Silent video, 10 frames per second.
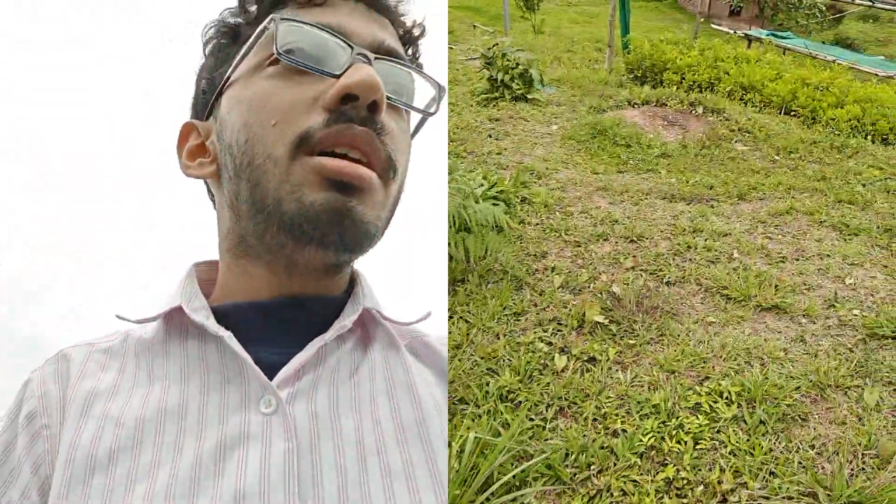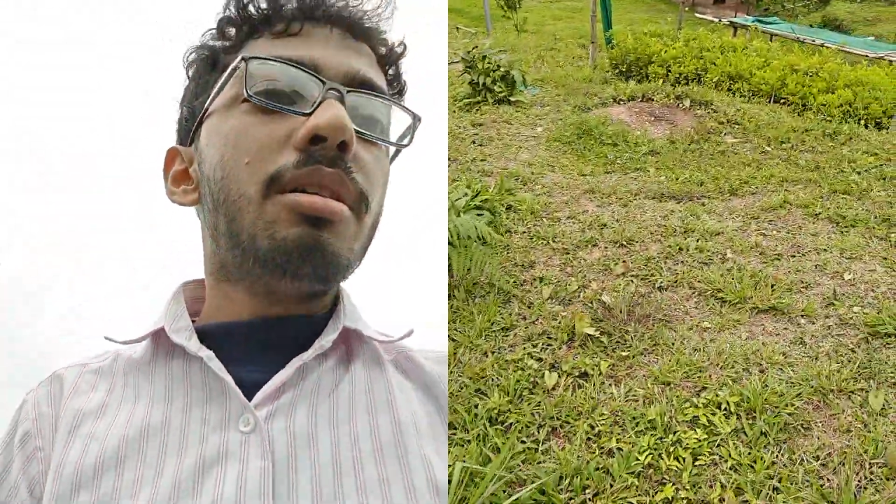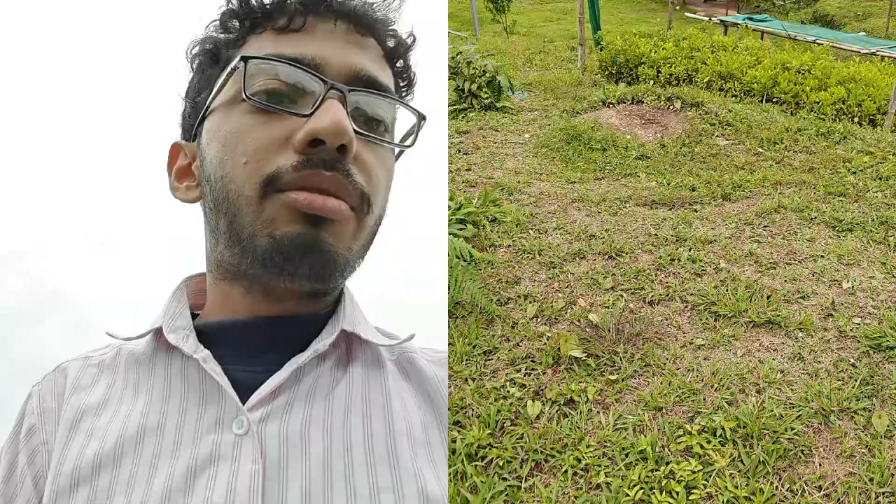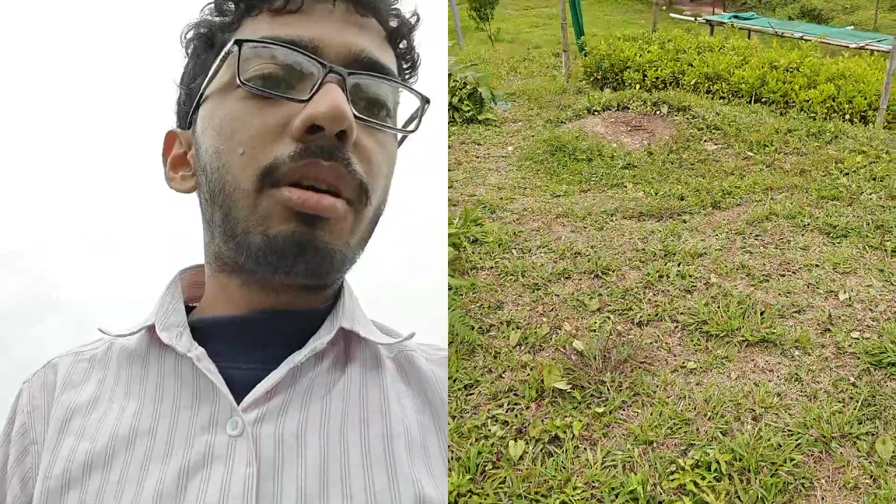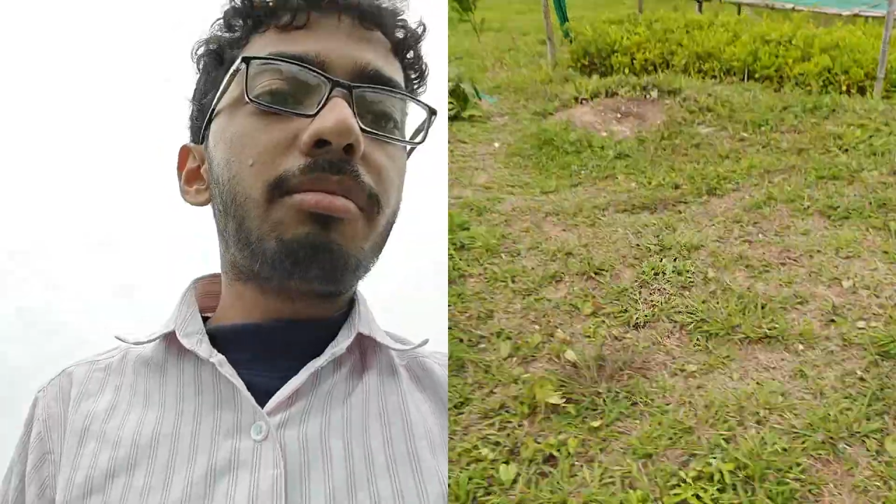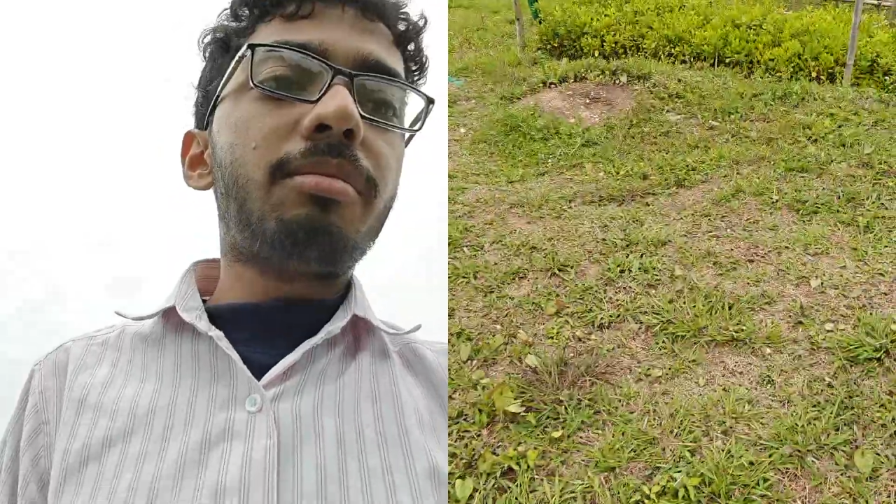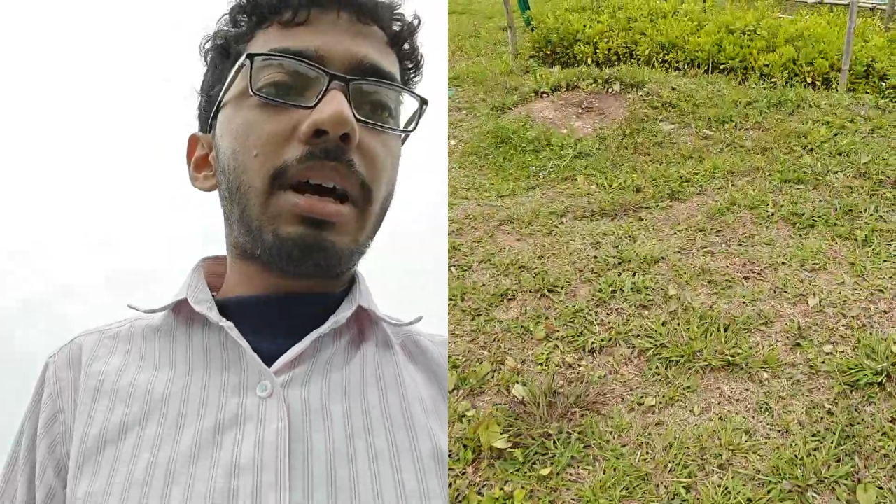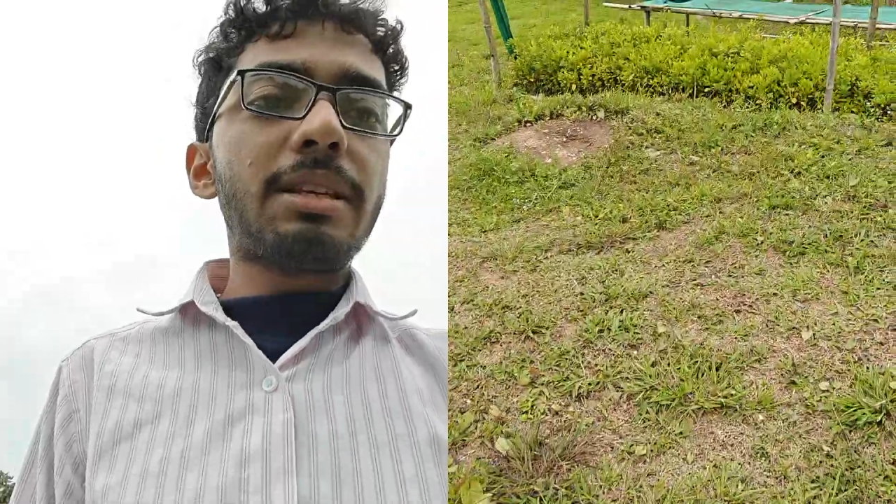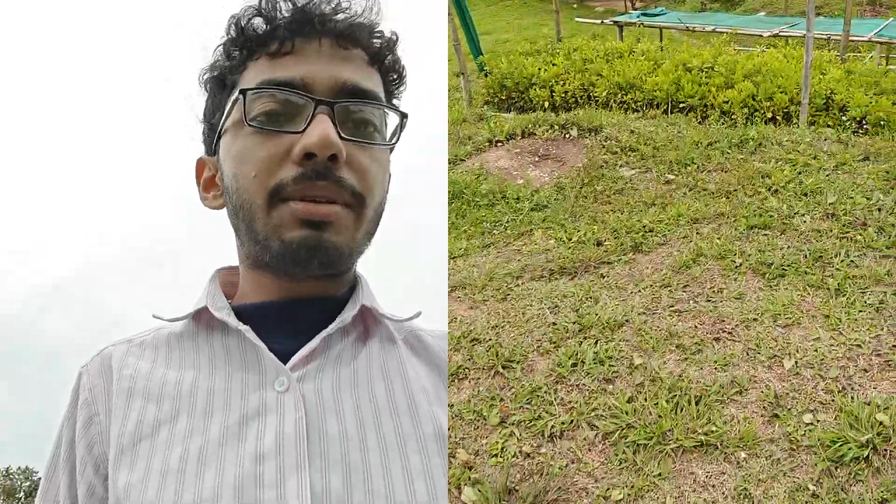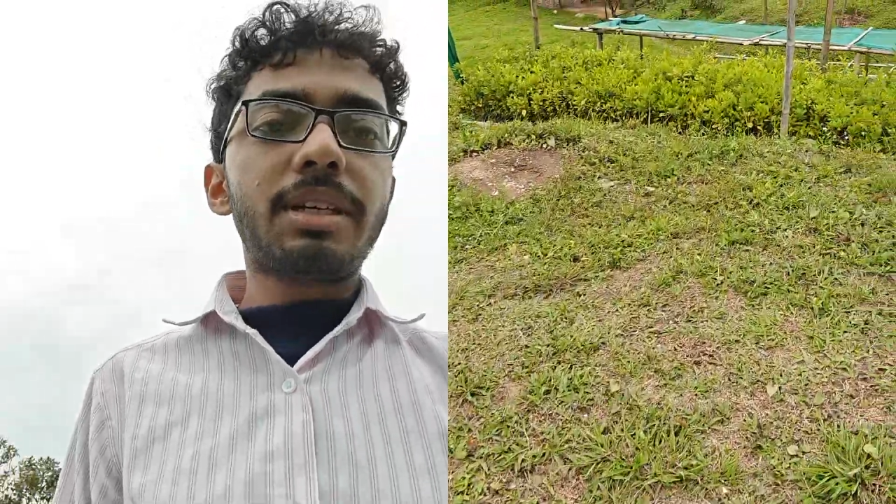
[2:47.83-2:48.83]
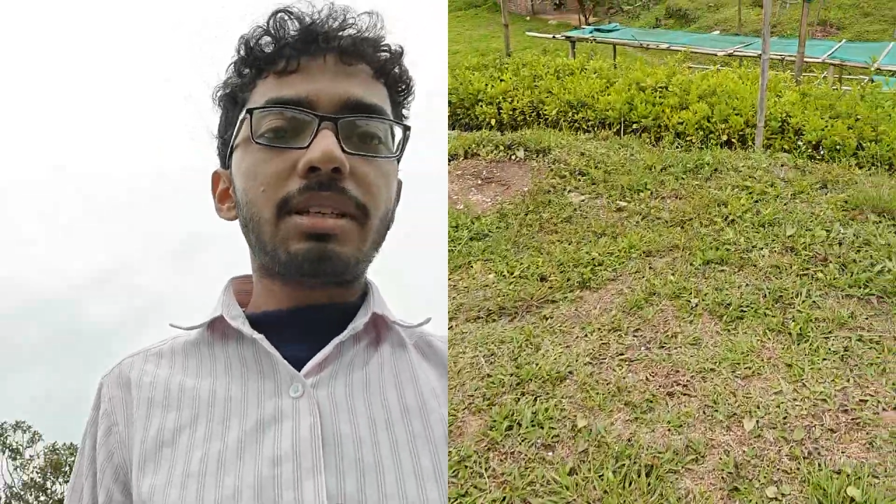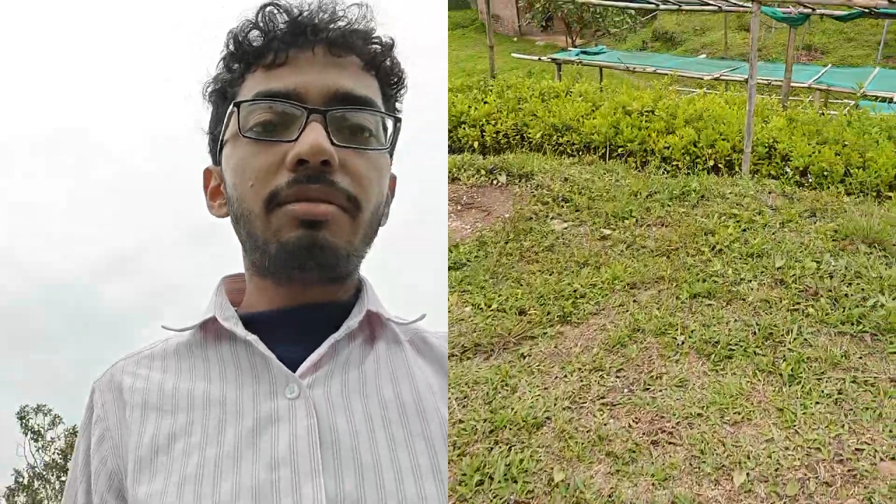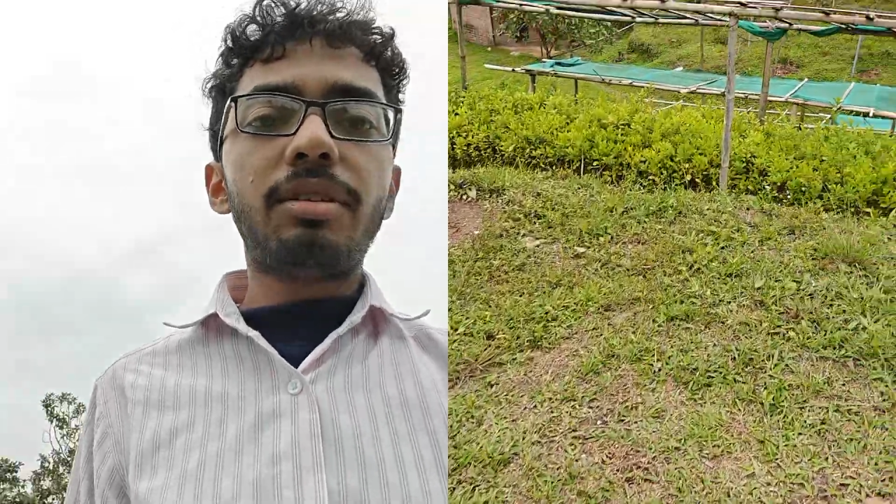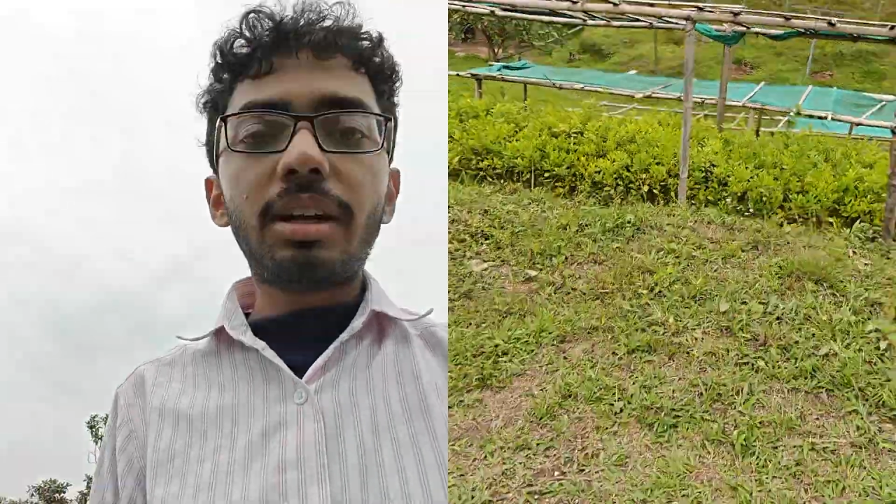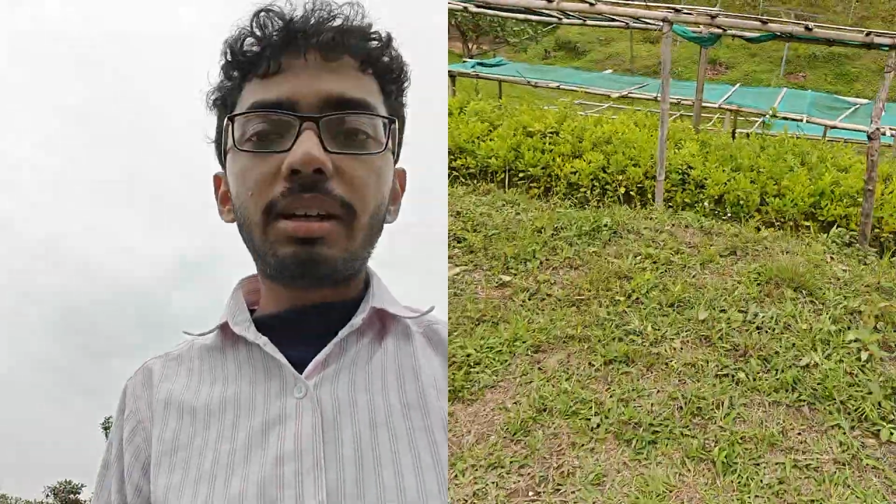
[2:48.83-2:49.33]
from as much as
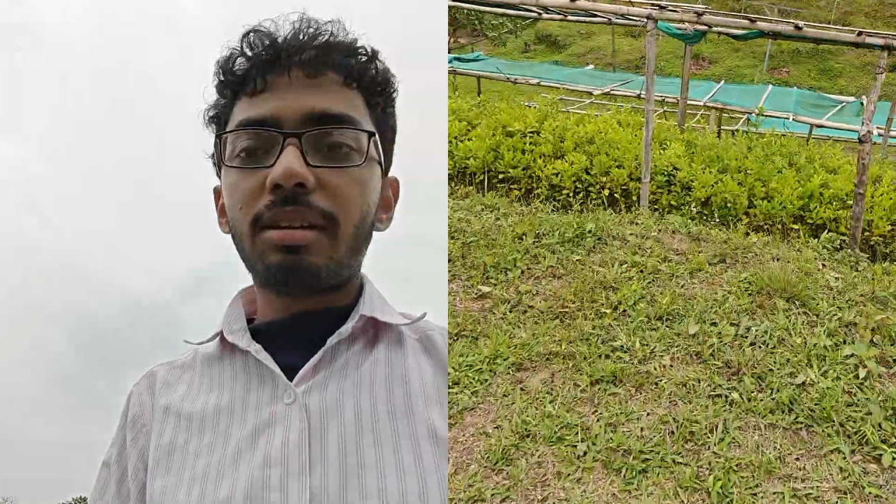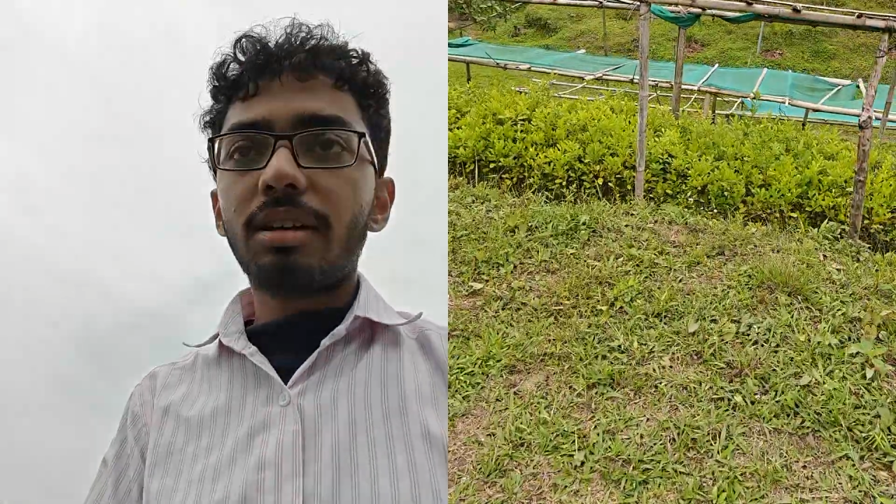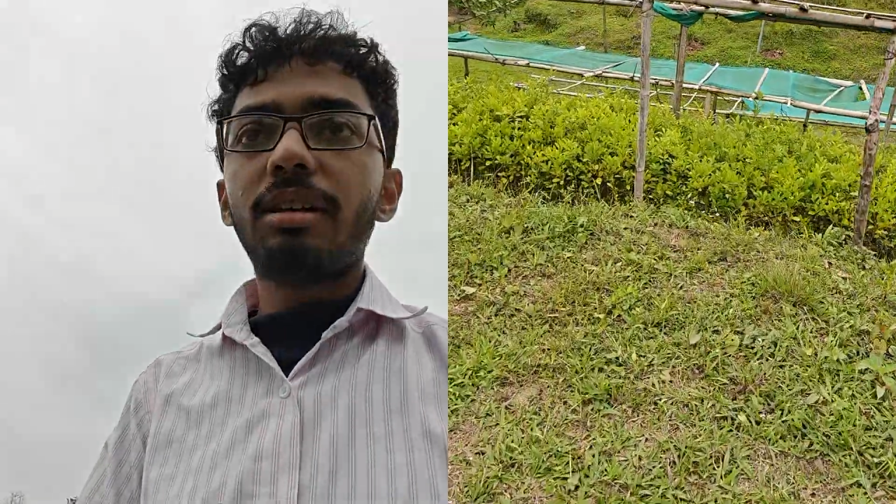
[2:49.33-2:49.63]
I've learned,